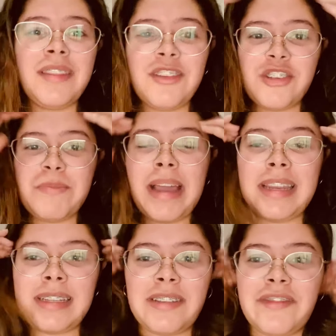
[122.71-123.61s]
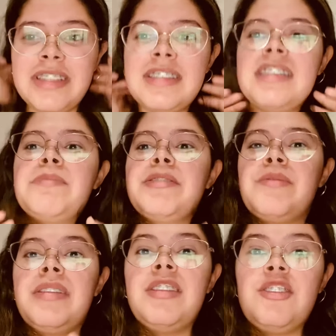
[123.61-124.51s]
dramatic difference is
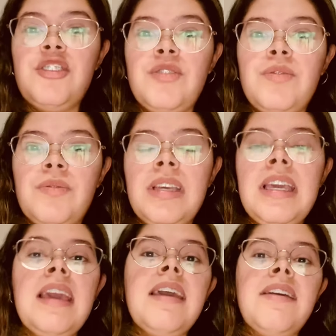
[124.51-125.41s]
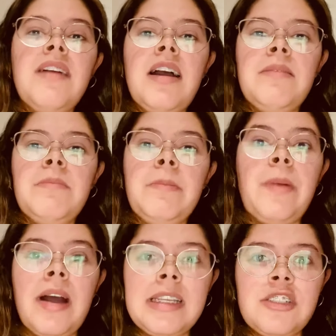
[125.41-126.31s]
between the two
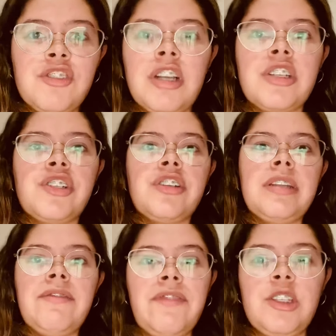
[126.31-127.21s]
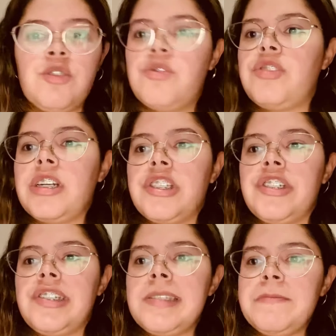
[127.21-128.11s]
body structure and facial
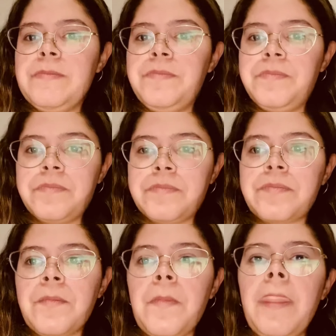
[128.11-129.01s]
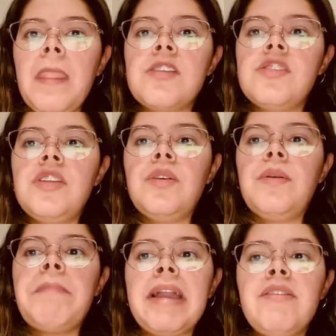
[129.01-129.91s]
structures. So
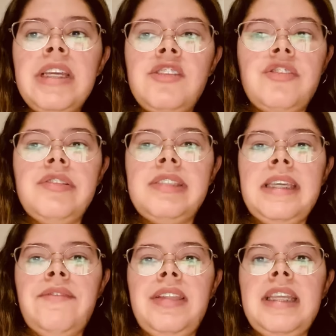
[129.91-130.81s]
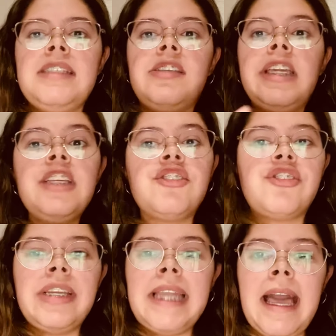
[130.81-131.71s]
Michelangelo's David is looking
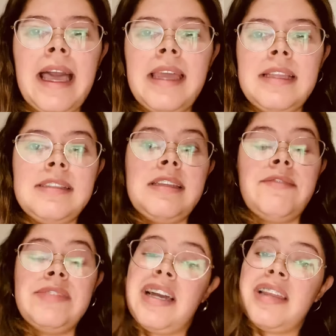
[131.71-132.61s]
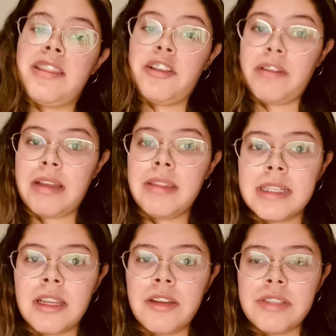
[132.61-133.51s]
straight ahead instead of down at the ground like
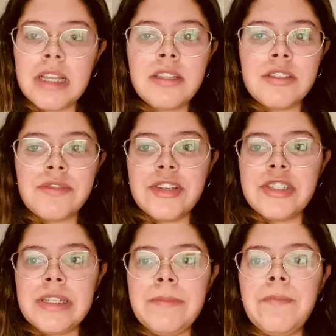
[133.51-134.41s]
Donatello's version.